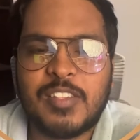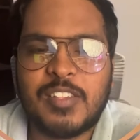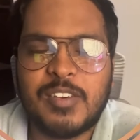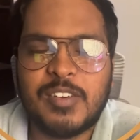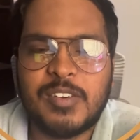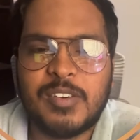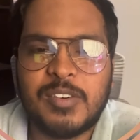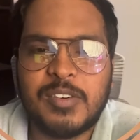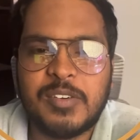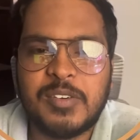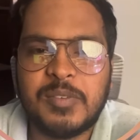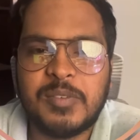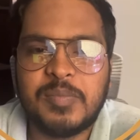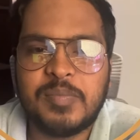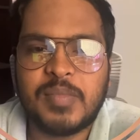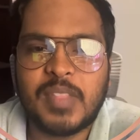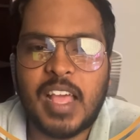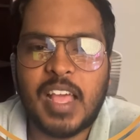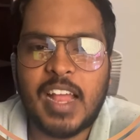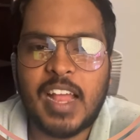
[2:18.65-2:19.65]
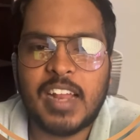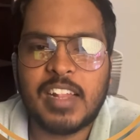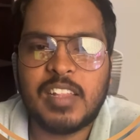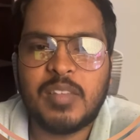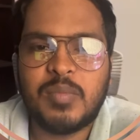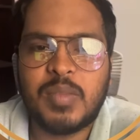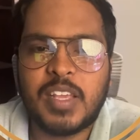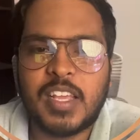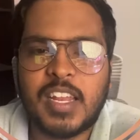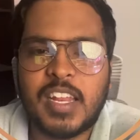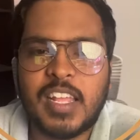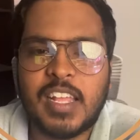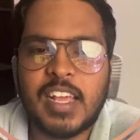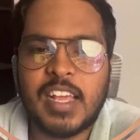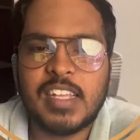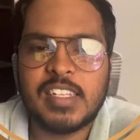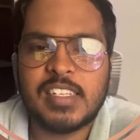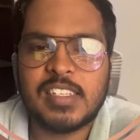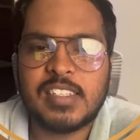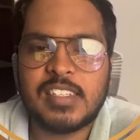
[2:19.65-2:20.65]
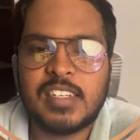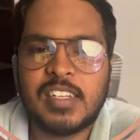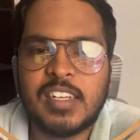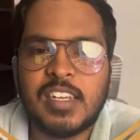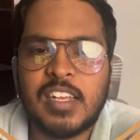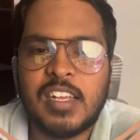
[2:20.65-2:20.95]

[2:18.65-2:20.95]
So at the beginning I just